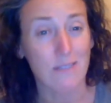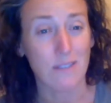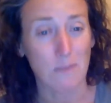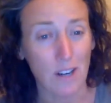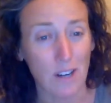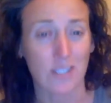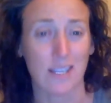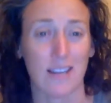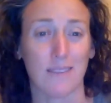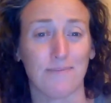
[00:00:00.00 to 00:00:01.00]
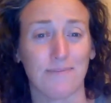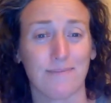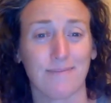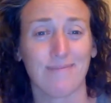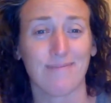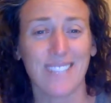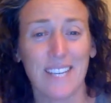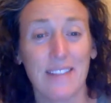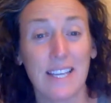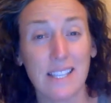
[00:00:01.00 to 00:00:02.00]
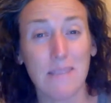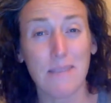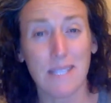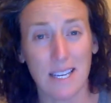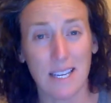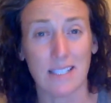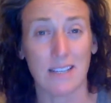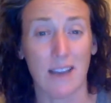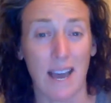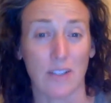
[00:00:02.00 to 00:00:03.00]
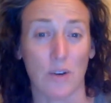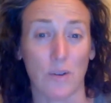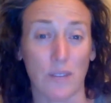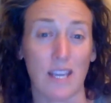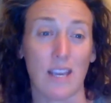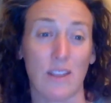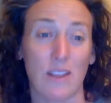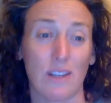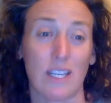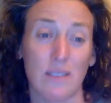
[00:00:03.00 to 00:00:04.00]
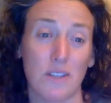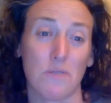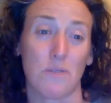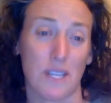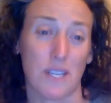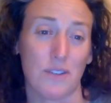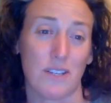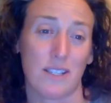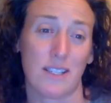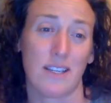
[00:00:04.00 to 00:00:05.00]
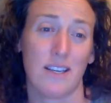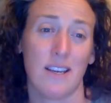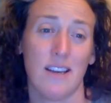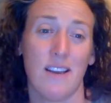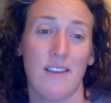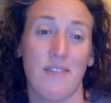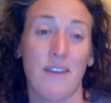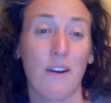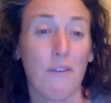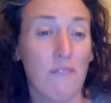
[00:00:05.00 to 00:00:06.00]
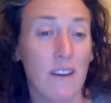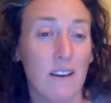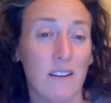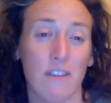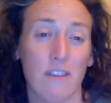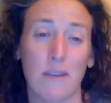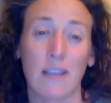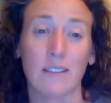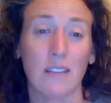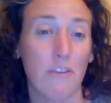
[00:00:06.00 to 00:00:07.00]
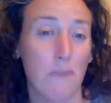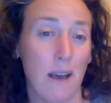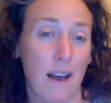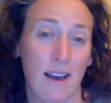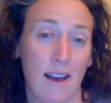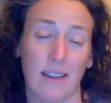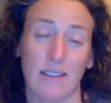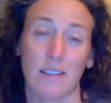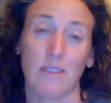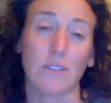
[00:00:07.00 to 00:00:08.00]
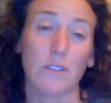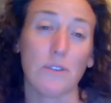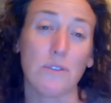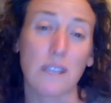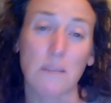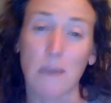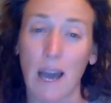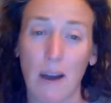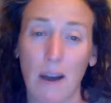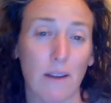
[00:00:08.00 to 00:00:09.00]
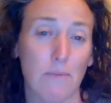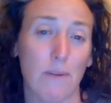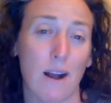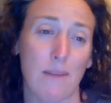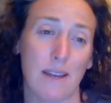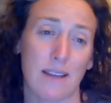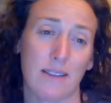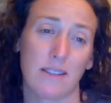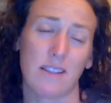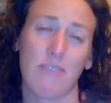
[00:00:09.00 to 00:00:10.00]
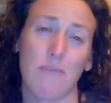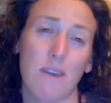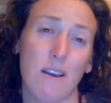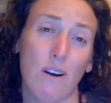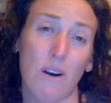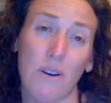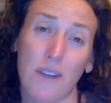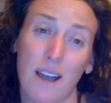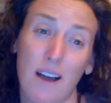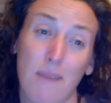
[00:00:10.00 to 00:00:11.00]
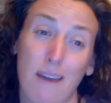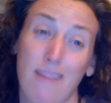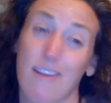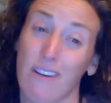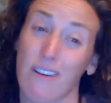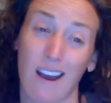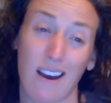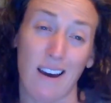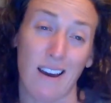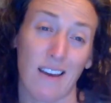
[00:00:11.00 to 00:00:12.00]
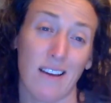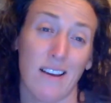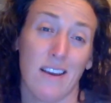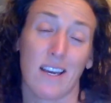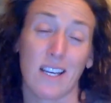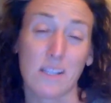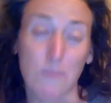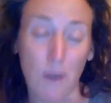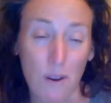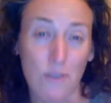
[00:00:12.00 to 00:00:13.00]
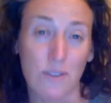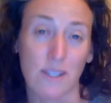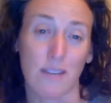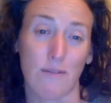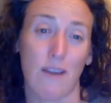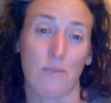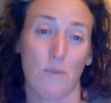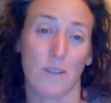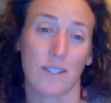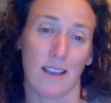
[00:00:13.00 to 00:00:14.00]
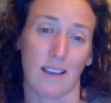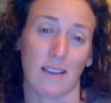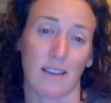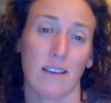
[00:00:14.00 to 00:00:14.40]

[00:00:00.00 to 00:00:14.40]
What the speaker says: democracy, they seem intent to act only in their individual interest. Their fear of being left behind, of losing power and prominence, of being called out by their guy, exposed and found wanting,